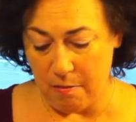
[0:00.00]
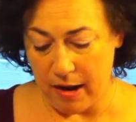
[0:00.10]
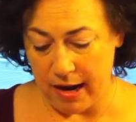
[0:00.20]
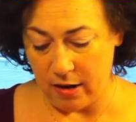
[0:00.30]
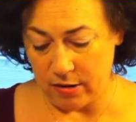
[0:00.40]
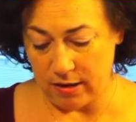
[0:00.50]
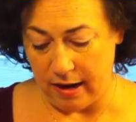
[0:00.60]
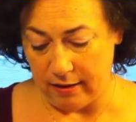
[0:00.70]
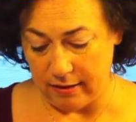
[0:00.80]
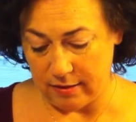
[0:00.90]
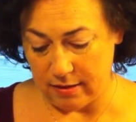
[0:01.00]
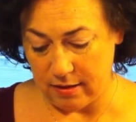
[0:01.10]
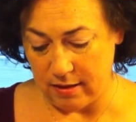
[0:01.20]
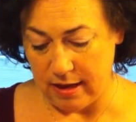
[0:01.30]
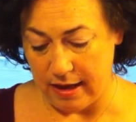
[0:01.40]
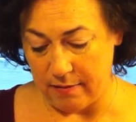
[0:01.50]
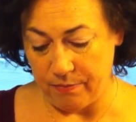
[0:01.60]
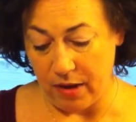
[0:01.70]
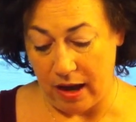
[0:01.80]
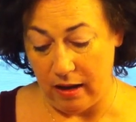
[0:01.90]
My hairstylist that
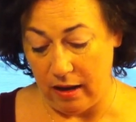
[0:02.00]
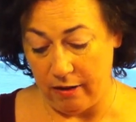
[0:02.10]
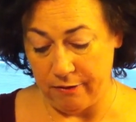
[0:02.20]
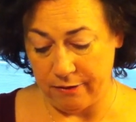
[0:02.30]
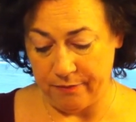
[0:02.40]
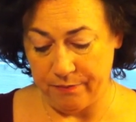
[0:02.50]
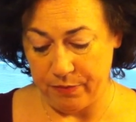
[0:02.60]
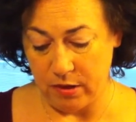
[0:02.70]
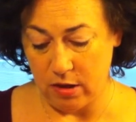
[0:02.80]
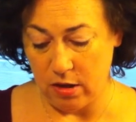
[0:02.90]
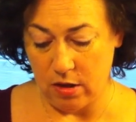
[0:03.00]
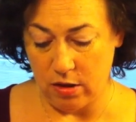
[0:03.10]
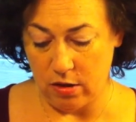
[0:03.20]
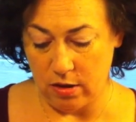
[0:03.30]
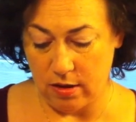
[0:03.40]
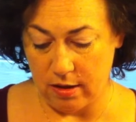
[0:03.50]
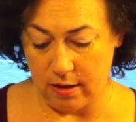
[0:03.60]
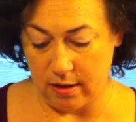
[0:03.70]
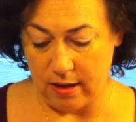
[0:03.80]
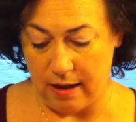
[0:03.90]
I love
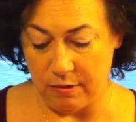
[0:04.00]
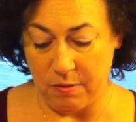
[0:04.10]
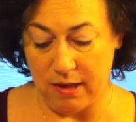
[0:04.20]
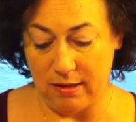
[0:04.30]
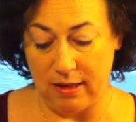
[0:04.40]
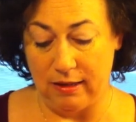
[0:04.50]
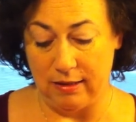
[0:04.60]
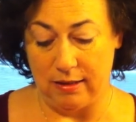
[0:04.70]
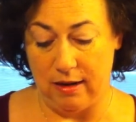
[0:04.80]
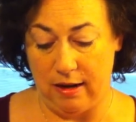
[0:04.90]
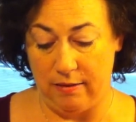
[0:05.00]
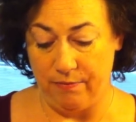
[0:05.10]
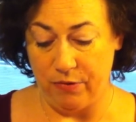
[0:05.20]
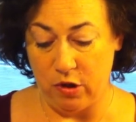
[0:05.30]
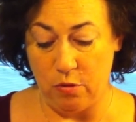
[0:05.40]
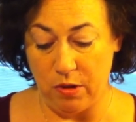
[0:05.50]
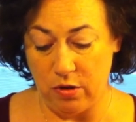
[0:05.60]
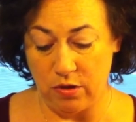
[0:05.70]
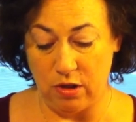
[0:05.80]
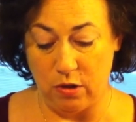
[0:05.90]
came to me and said, listen, hon, you've
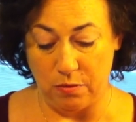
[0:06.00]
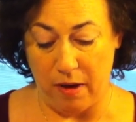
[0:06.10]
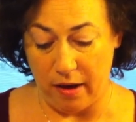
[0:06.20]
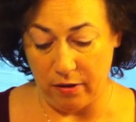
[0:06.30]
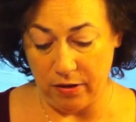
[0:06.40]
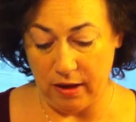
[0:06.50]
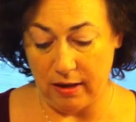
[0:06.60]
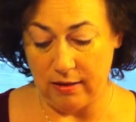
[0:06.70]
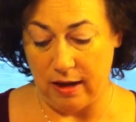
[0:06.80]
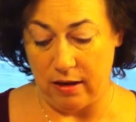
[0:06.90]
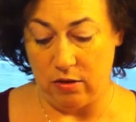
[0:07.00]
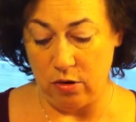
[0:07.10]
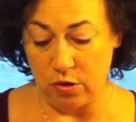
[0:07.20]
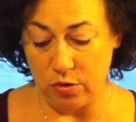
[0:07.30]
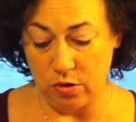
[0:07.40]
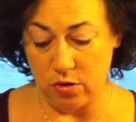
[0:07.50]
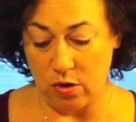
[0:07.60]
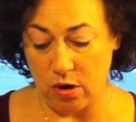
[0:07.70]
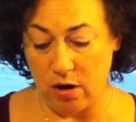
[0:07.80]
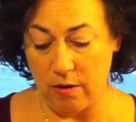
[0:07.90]
been using those bottle things out of the grocery
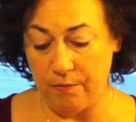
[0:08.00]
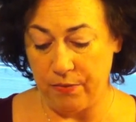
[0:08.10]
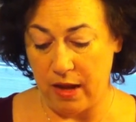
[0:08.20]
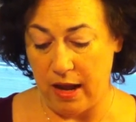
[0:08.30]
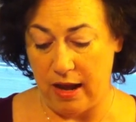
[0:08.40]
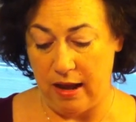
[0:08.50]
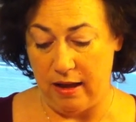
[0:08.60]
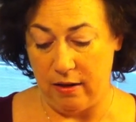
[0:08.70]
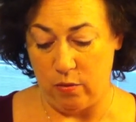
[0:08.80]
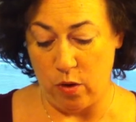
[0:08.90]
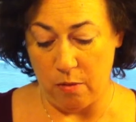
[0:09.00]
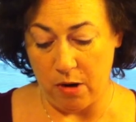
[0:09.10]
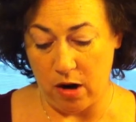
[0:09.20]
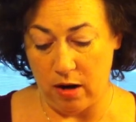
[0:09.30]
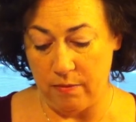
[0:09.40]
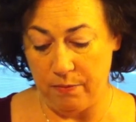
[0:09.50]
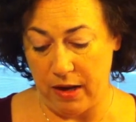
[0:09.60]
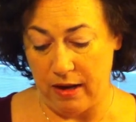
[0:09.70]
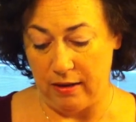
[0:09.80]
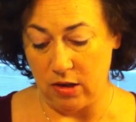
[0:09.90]
store and Walmart
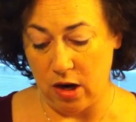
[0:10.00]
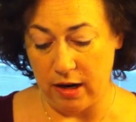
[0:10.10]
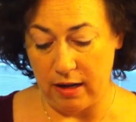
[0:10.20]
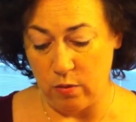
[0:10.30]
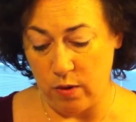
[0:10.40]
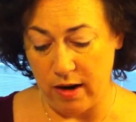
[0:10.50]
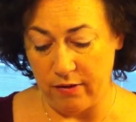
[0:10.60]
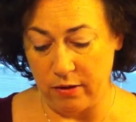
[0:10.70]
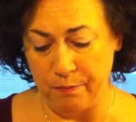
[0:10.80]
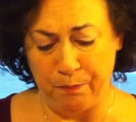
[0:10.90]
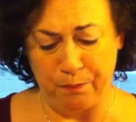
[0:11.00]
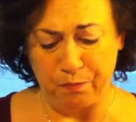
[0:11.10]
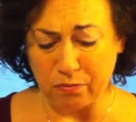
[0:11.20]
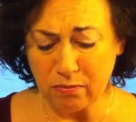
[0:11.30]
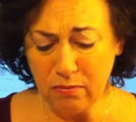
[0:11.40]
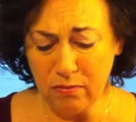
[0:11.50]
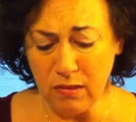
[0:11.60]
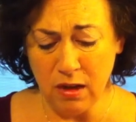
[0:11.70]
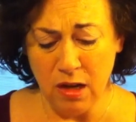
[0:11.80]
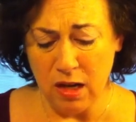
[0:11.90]
and Target and whatever.
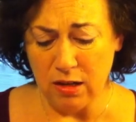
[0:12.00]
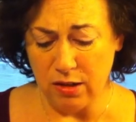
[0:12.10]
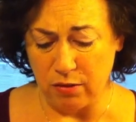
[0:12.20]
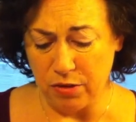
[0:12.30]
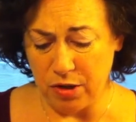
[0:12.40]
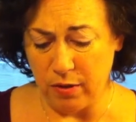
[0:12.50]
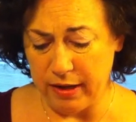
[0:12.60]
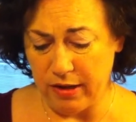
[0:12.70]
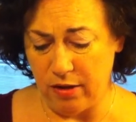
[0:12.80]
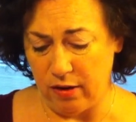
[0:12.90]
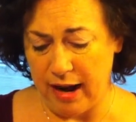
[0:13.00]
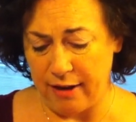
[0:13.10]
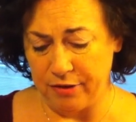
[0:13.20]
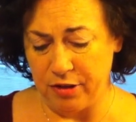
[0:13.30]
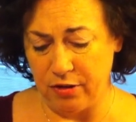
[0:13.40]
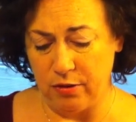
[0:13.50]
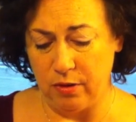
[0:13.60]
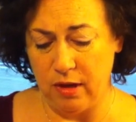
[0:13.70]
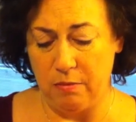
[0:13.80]
Don't do it. You don't have to